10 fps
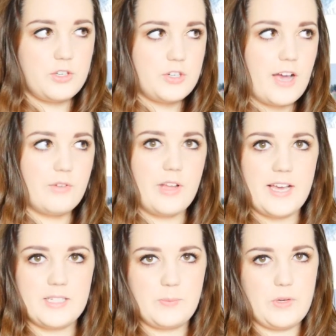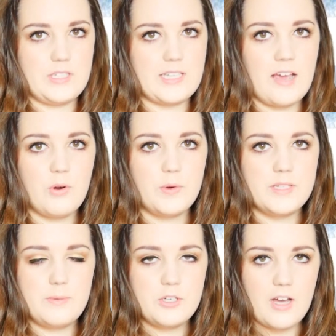with travel experts. I've
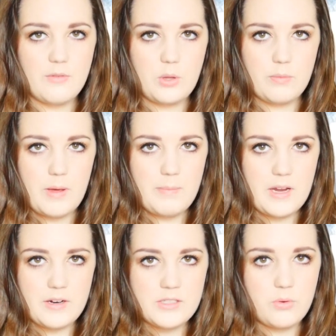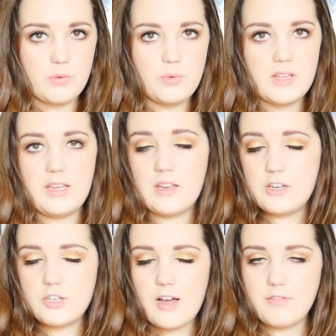always been traveling with my parents, who are really
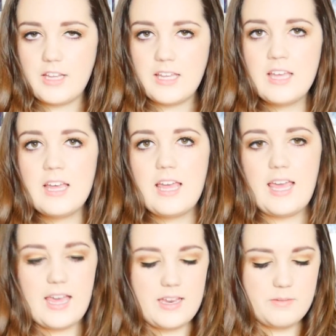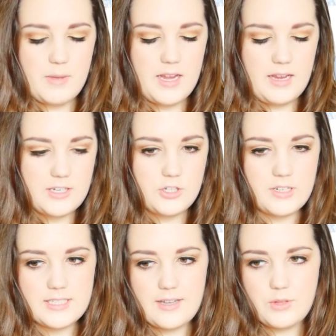good at traveling, and my
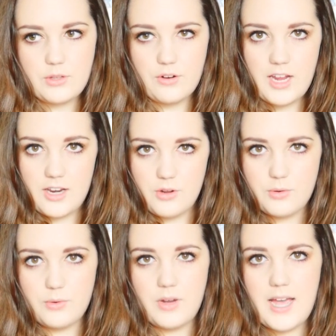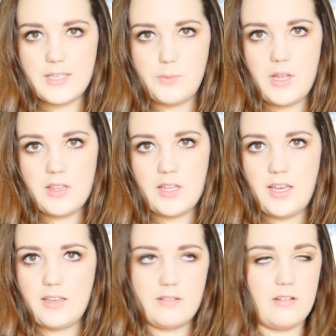teacher in 7th grade, who has been
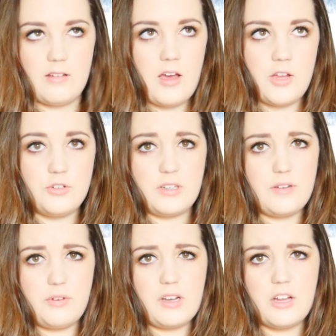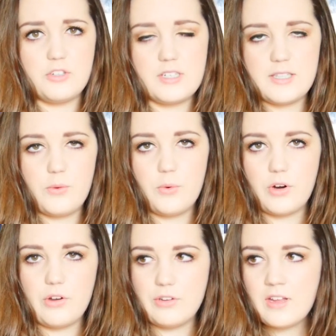like 100 different countries in the
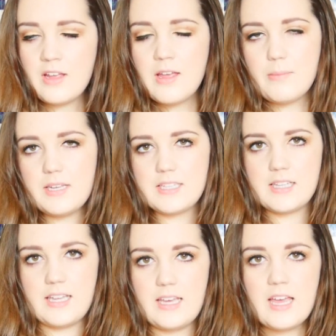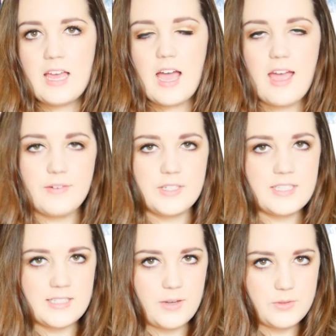world. Basically, ever
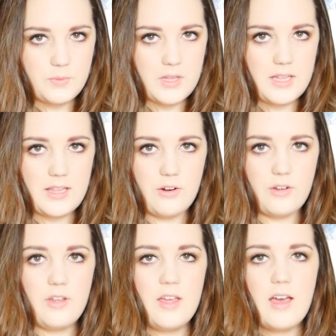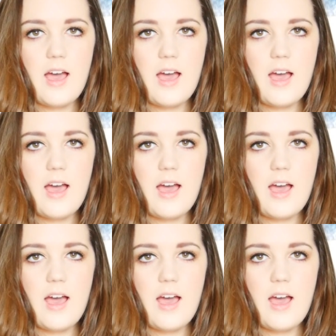since I was really little,